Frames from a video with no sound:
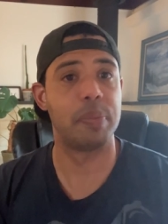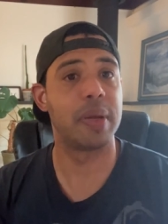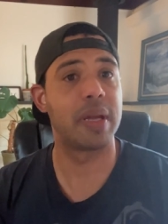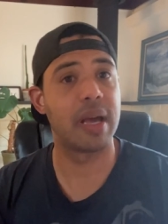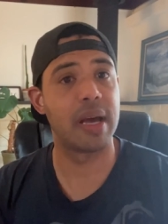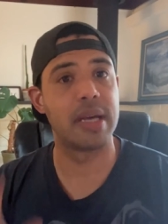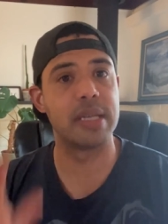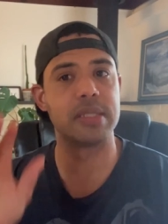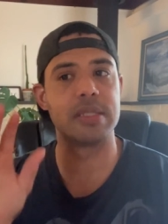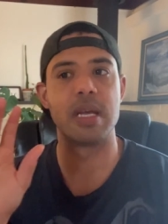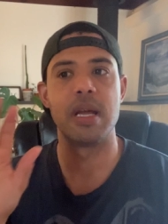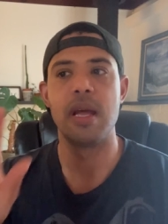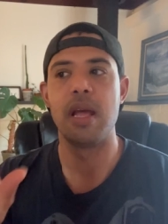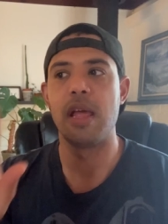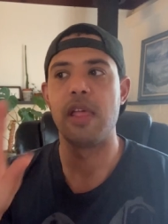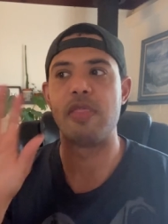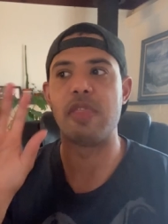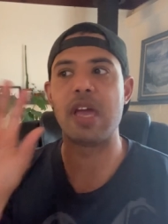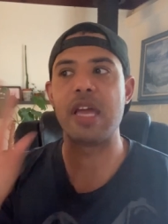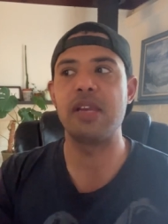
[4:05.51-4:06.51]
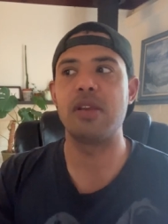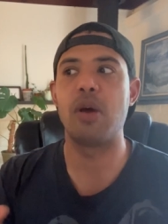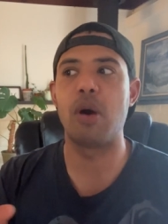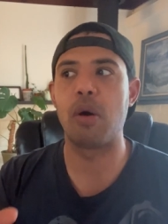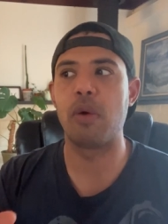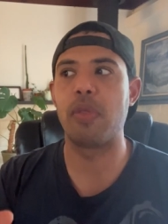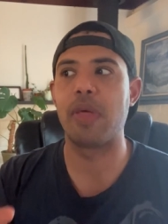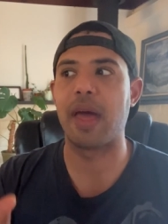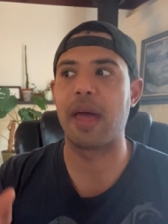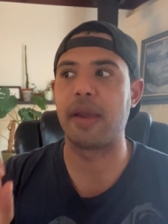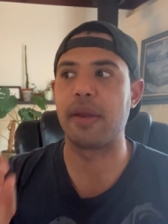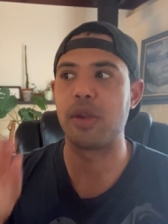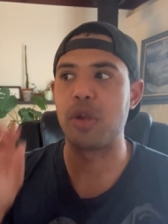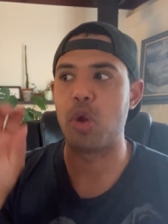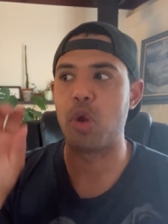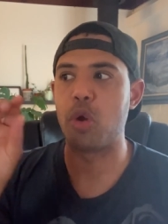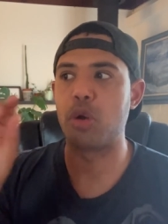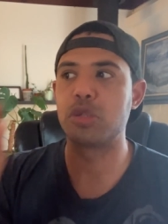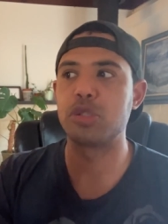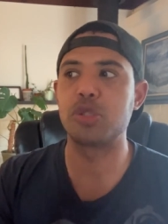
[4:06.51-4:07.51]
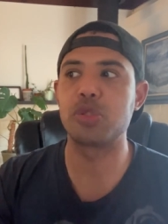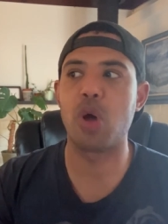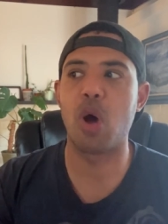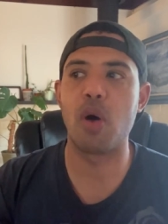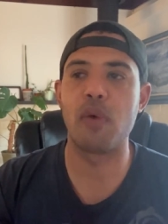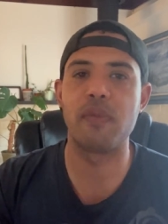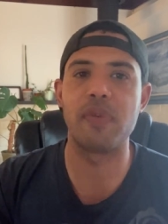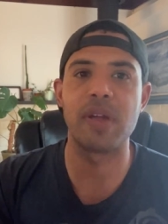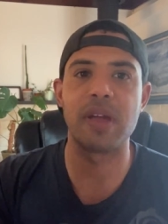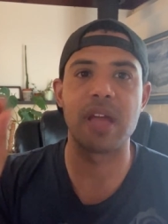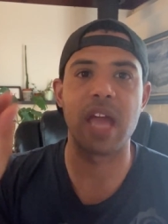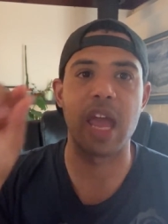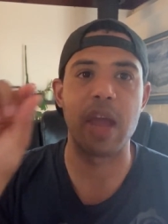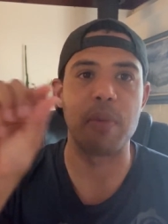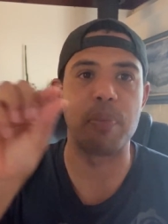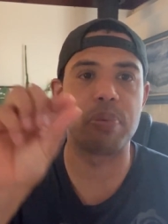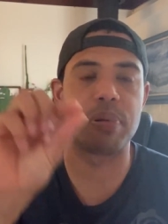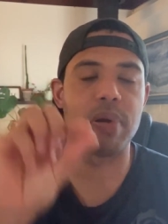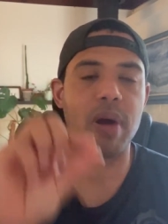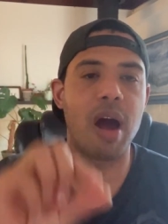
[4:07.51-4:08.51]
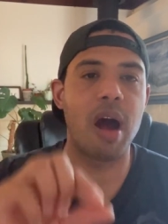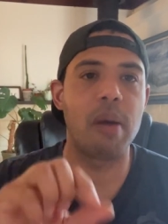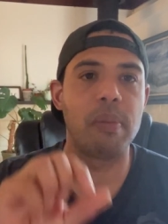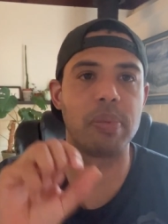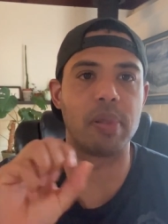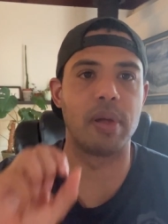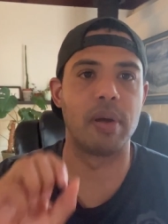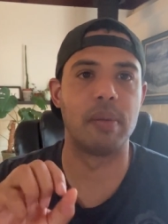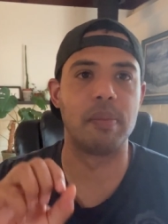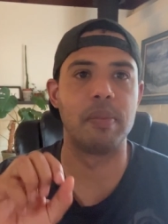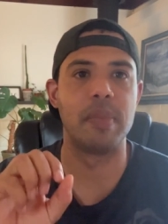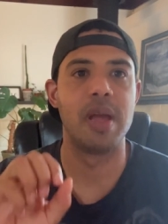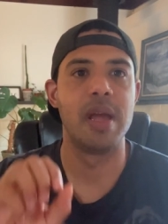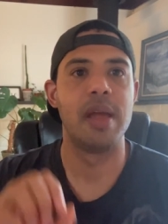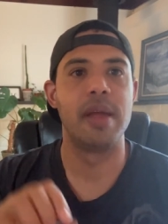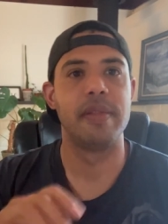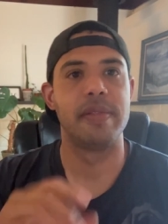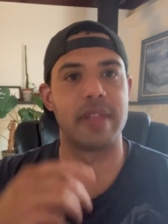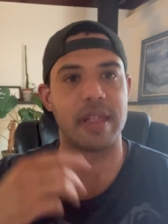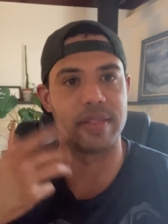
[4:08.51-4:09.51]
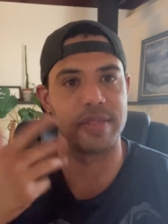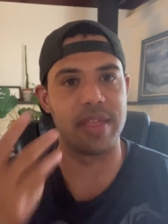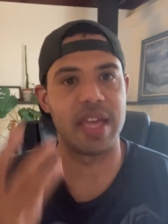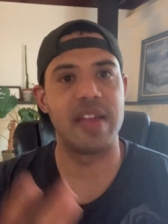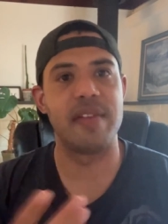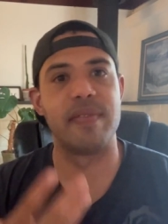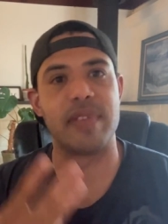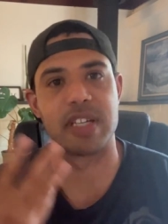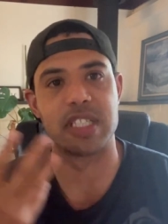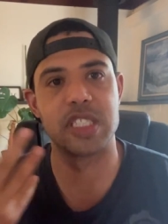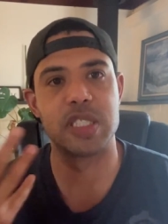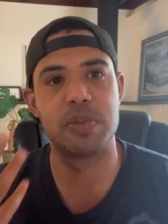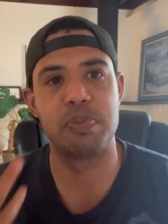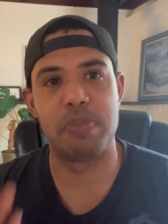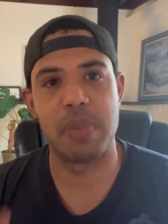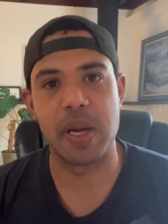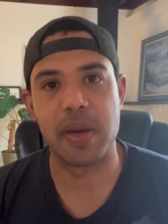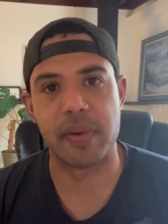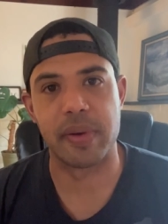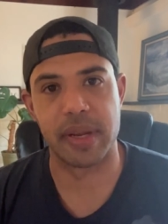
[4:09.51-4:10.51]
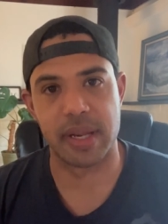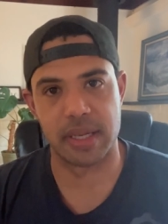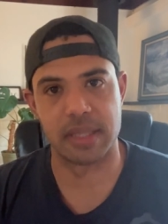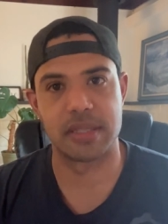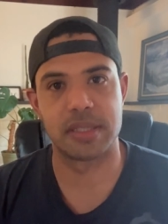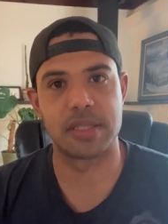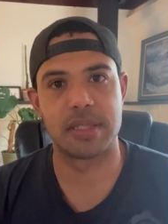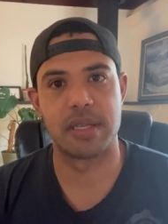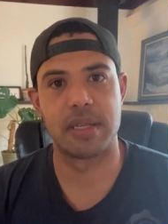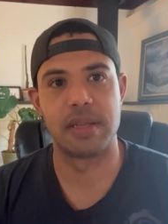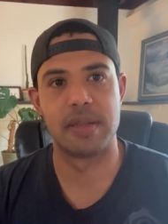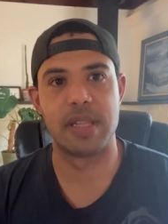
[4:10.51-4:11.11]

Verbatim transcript: Because they know that you're solving a problem that they've experienced.